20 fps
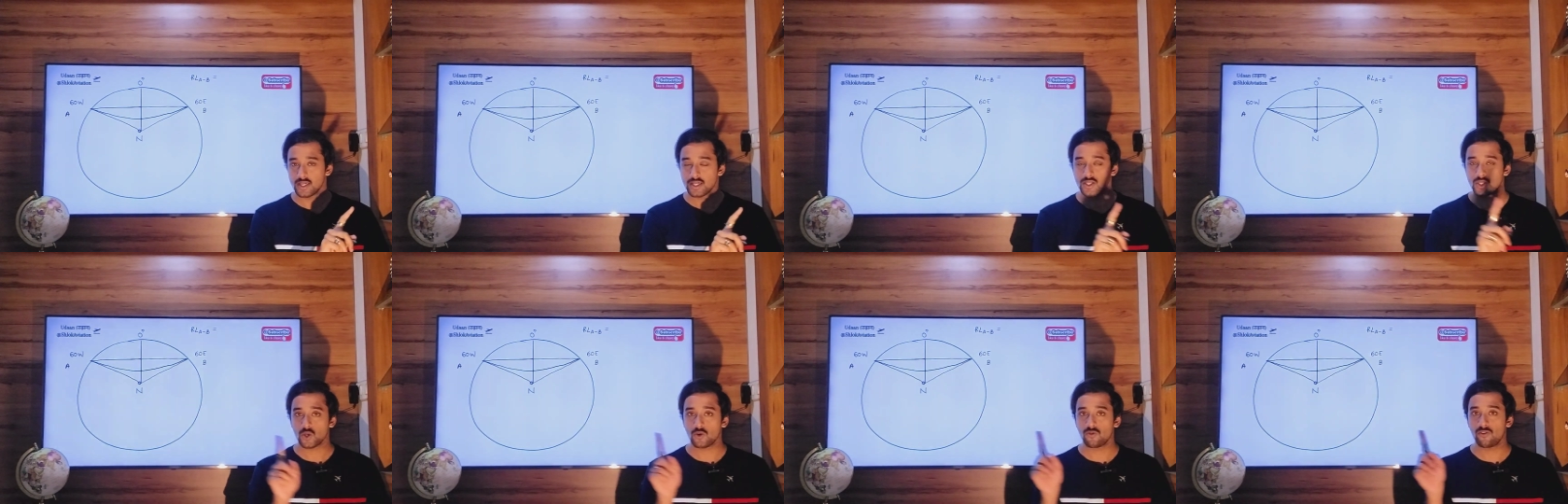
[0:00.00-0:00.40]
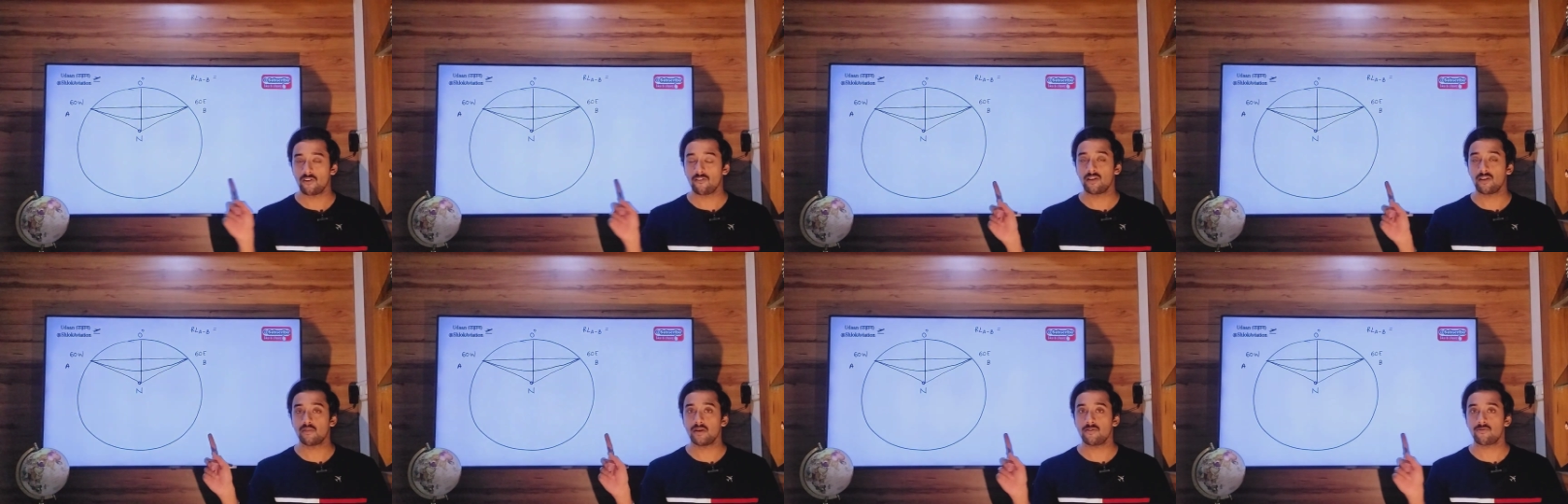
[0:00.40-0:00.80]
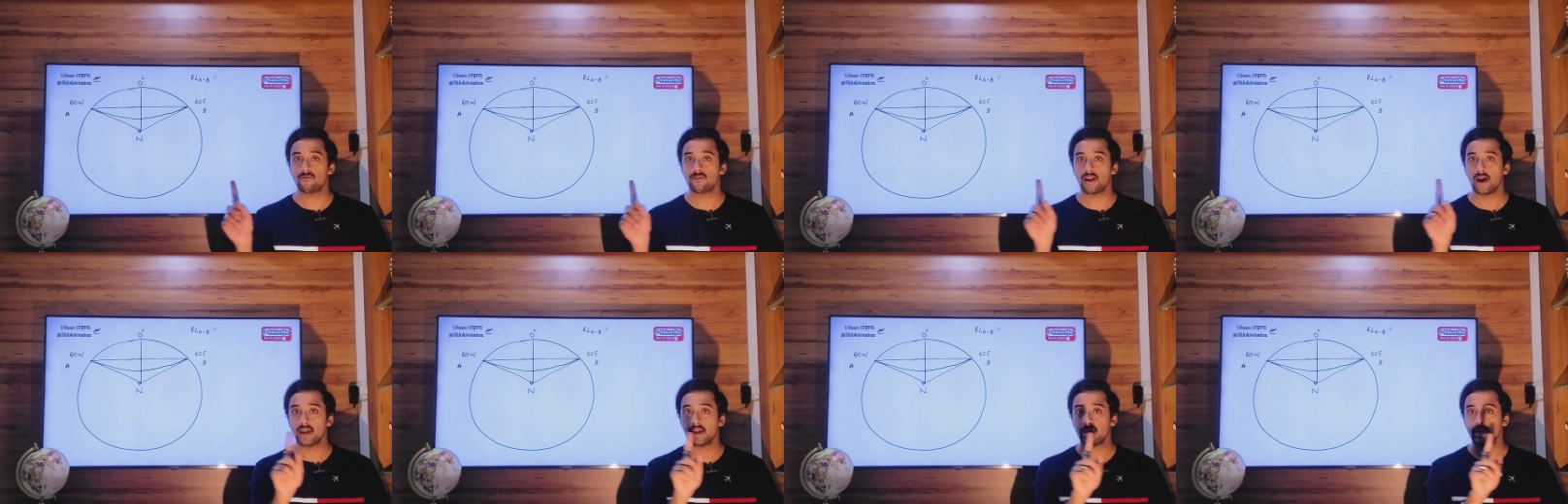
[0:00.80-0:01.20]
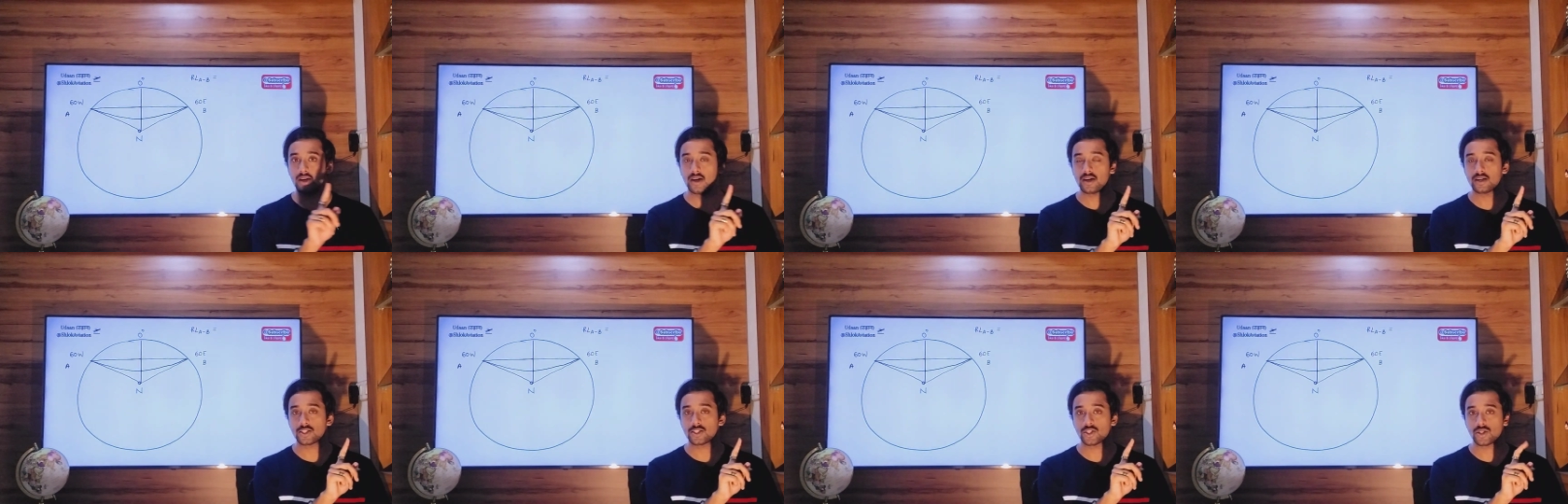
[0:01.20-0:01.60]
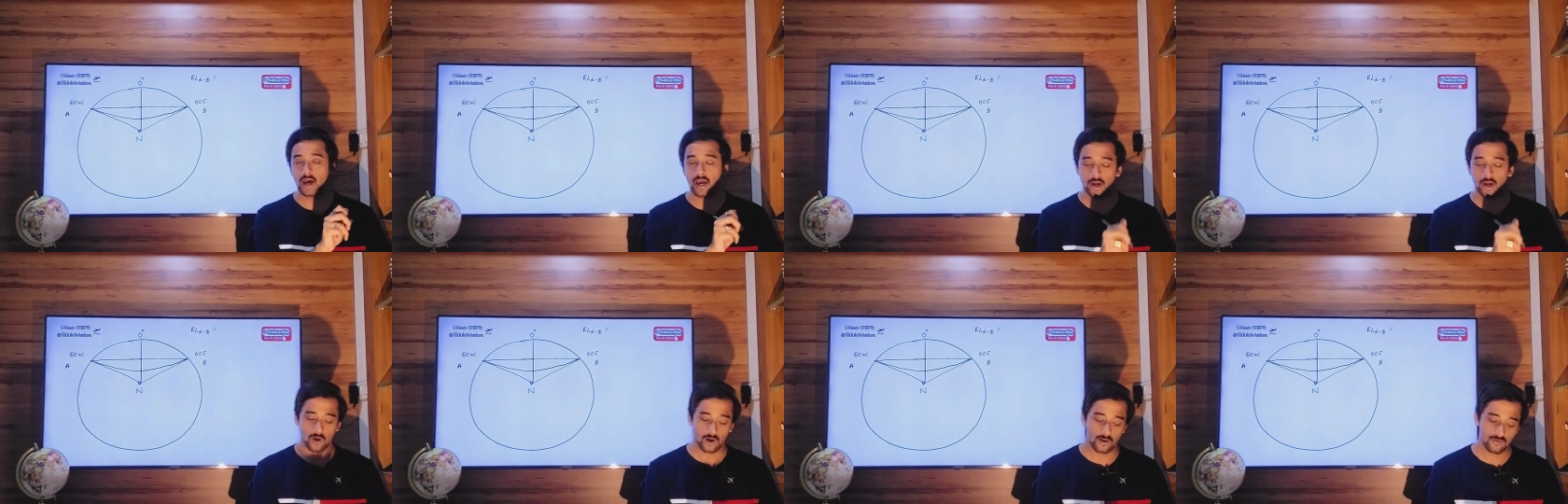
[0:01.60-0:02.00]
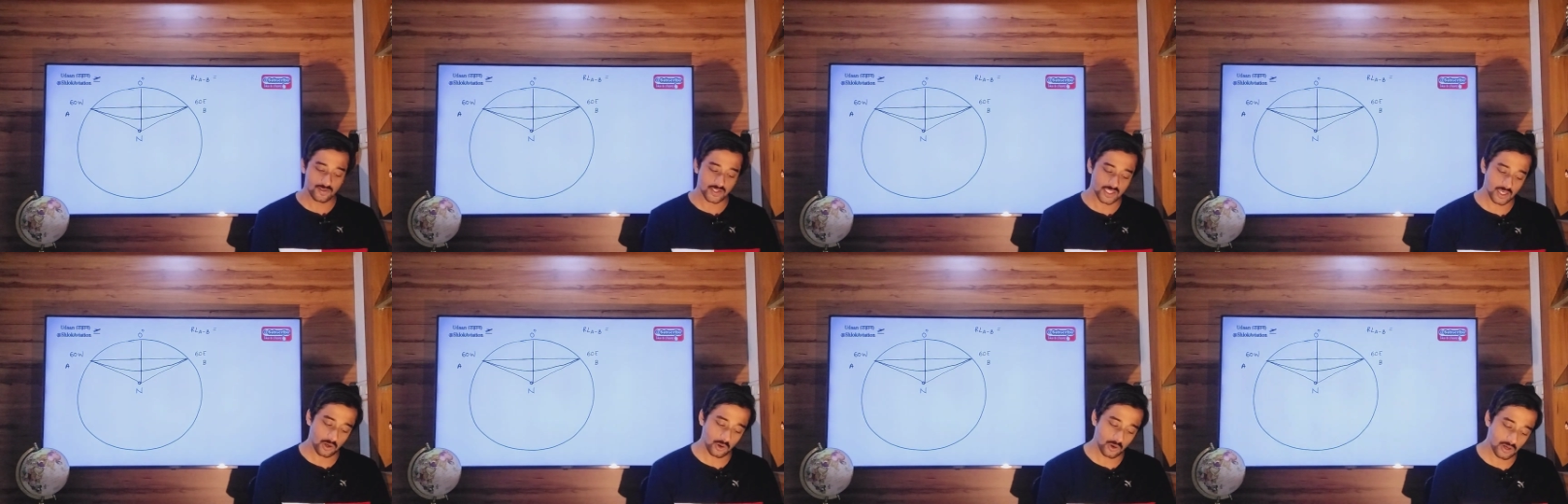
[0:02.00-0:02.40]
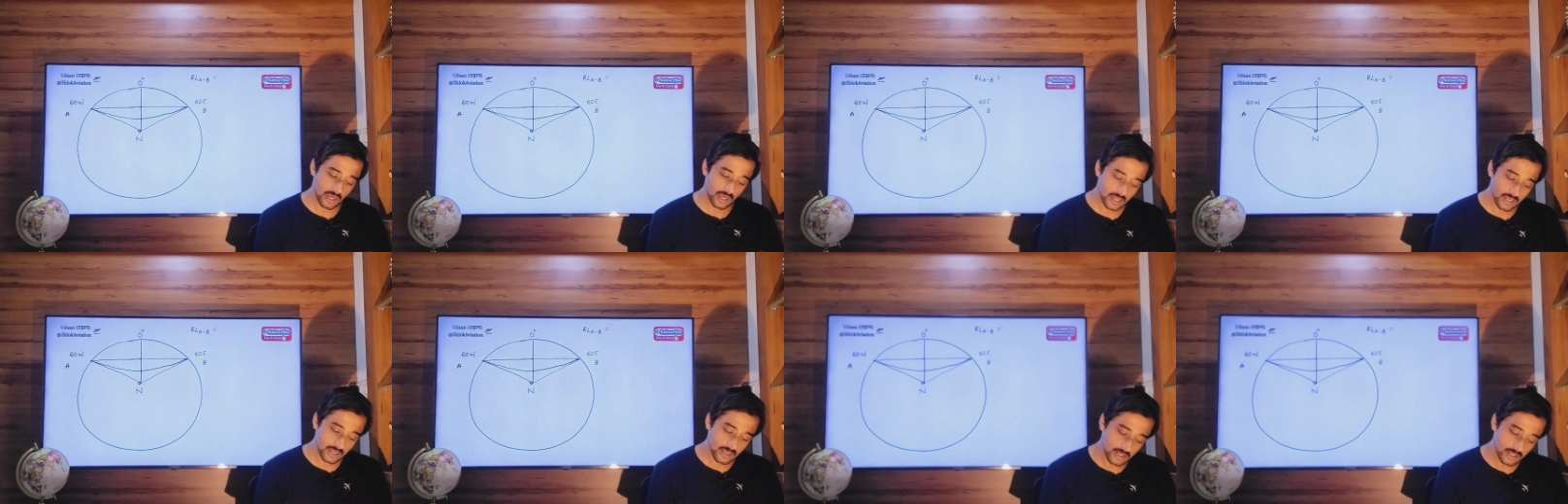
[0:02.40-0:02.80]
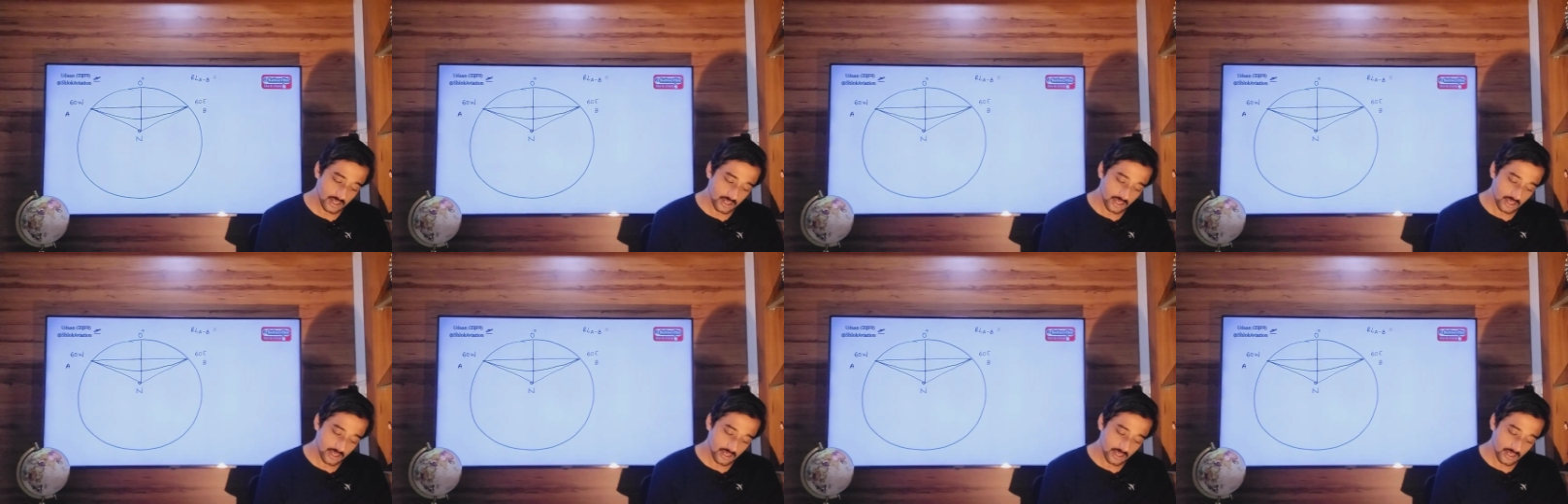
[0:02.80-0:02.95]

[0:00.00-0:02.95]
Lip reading: So we will be flying a track of 090.